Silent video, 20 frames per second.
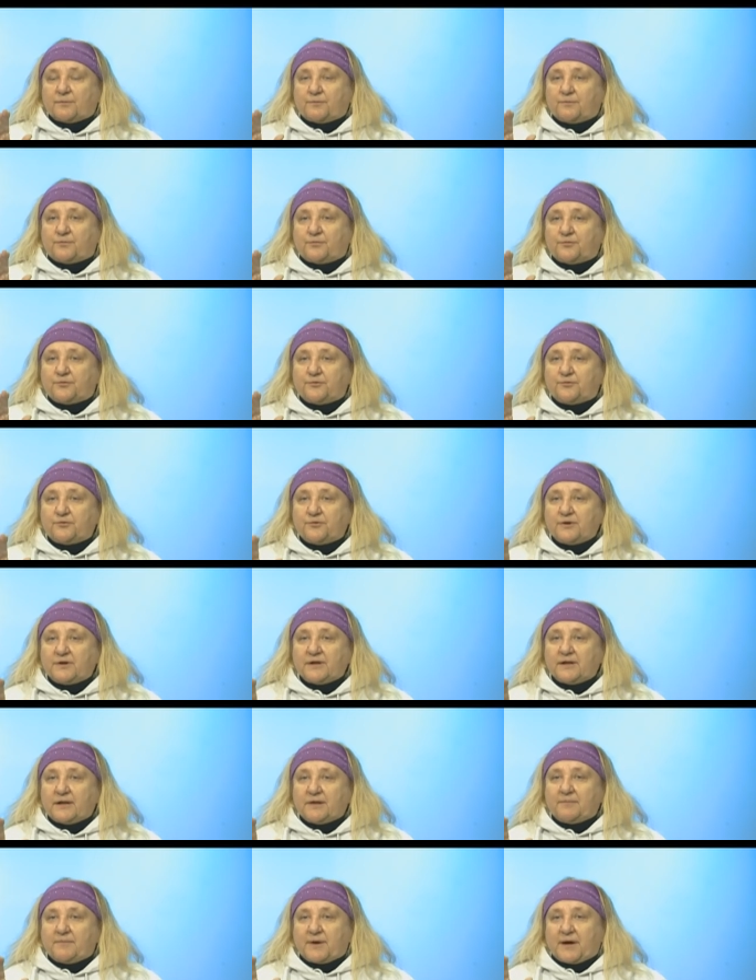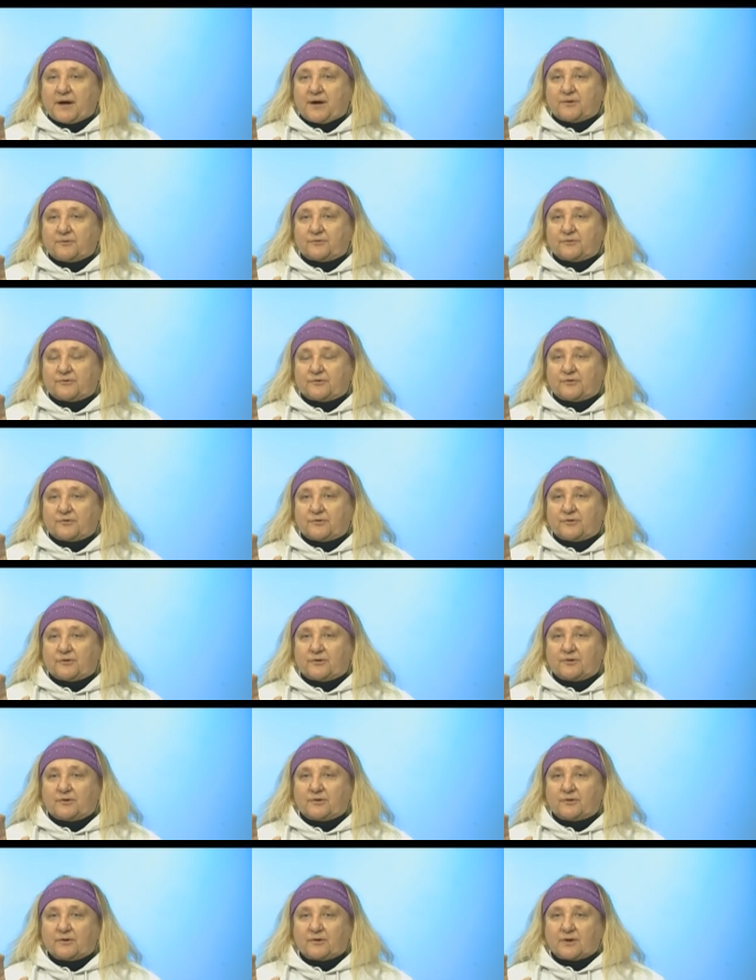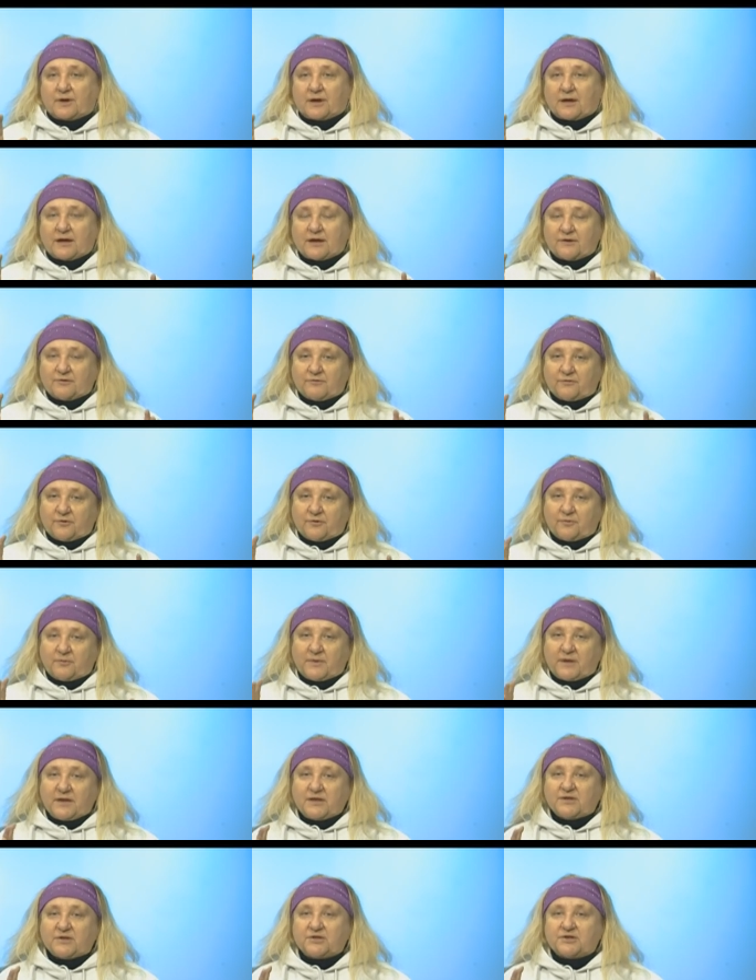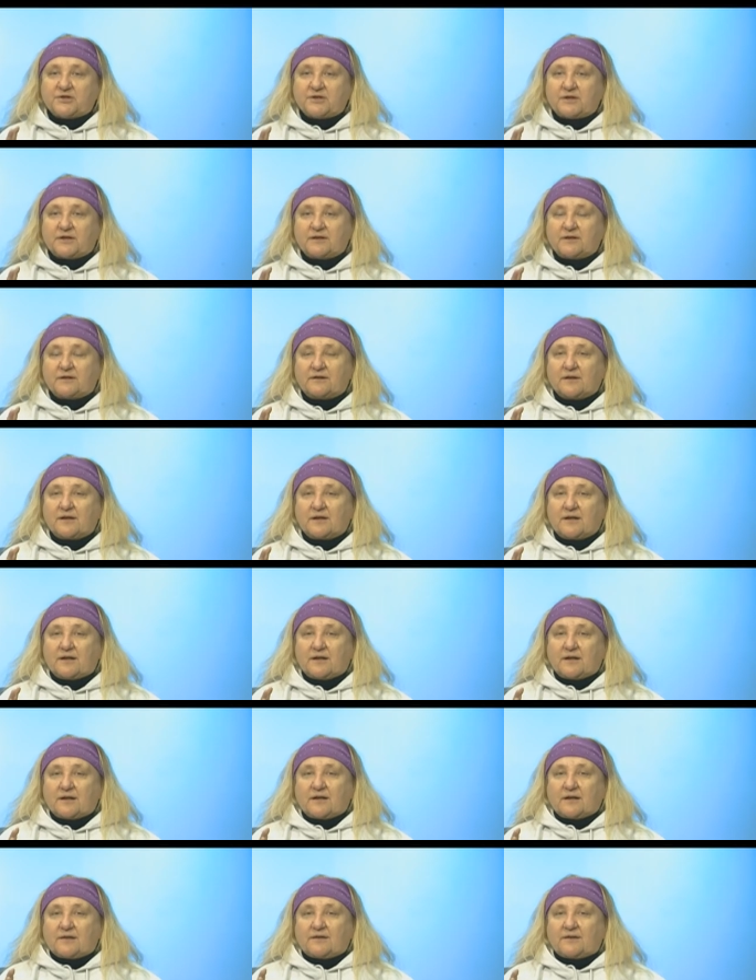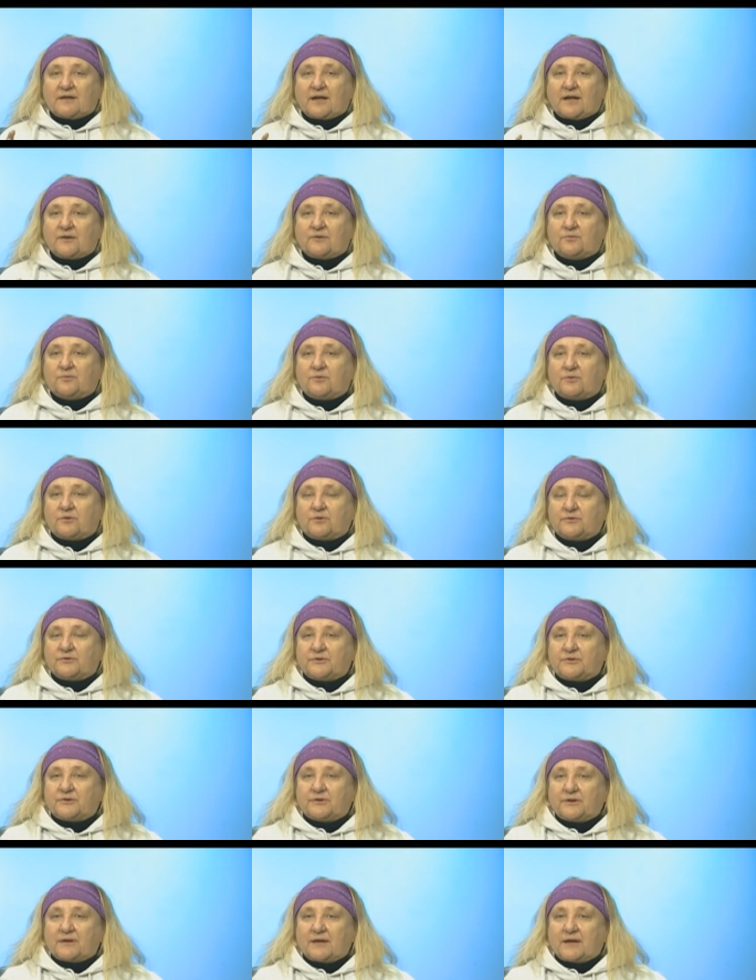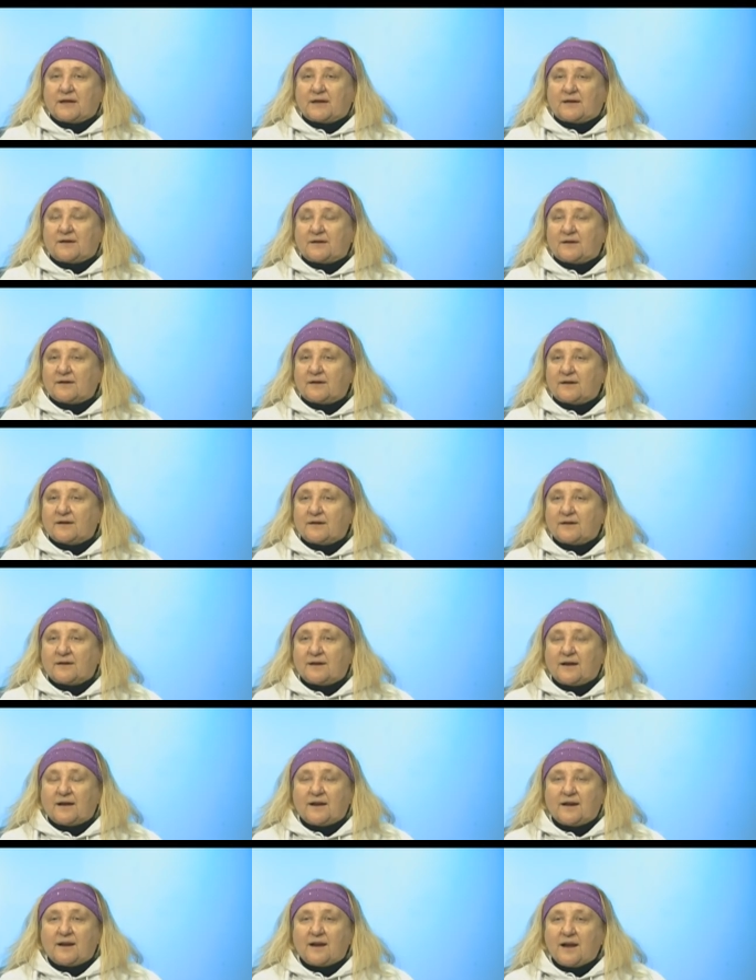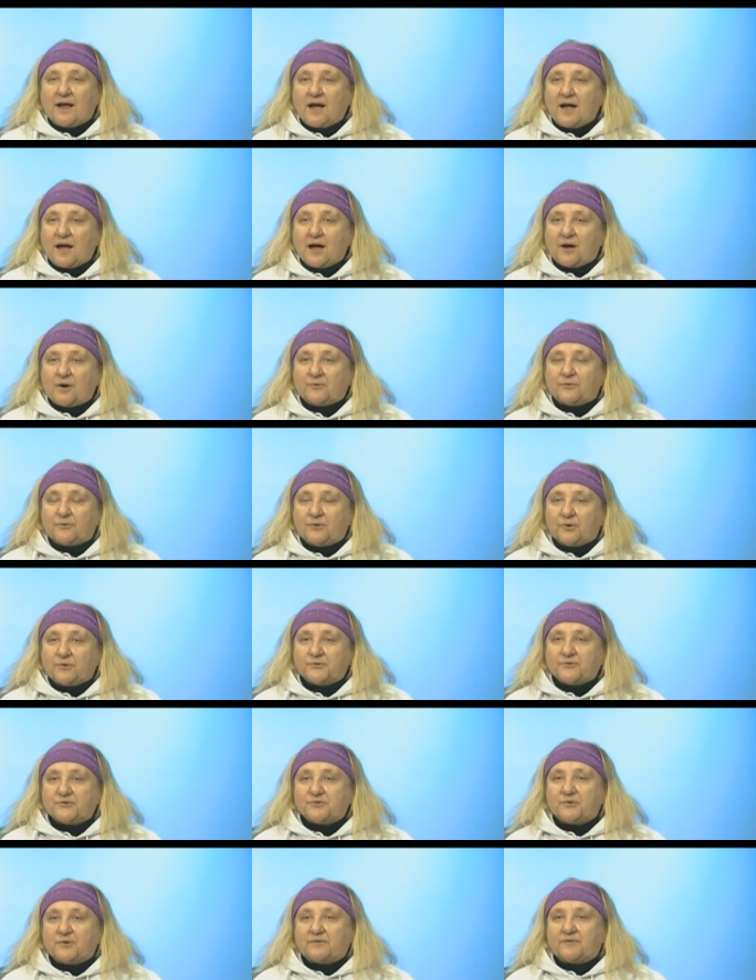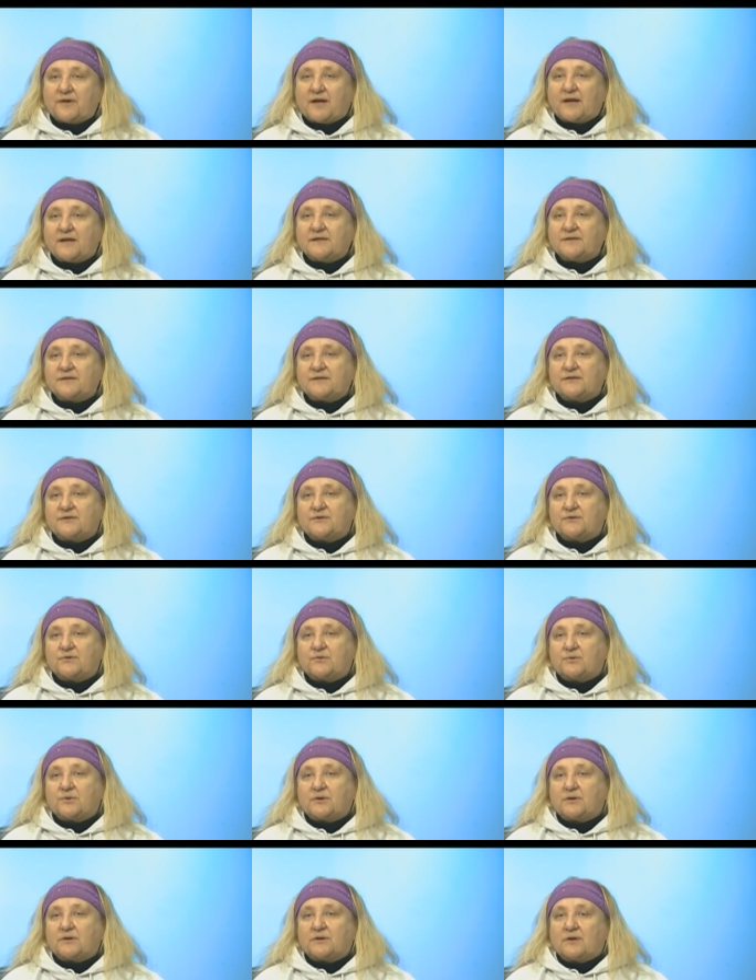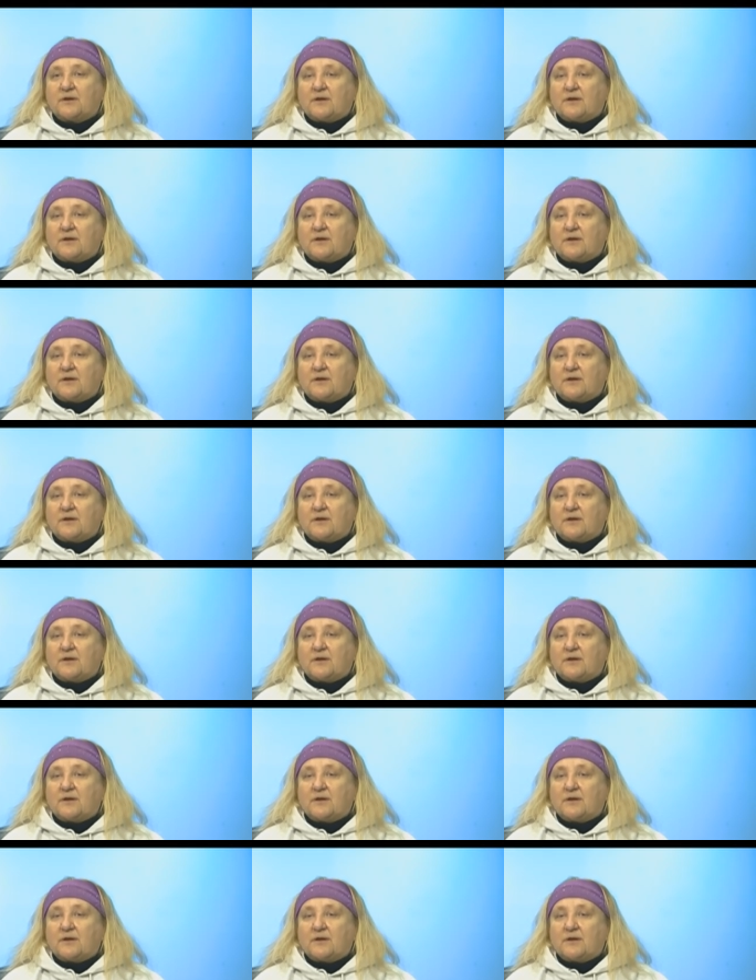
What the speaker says: bring about information that would allow those who have access to it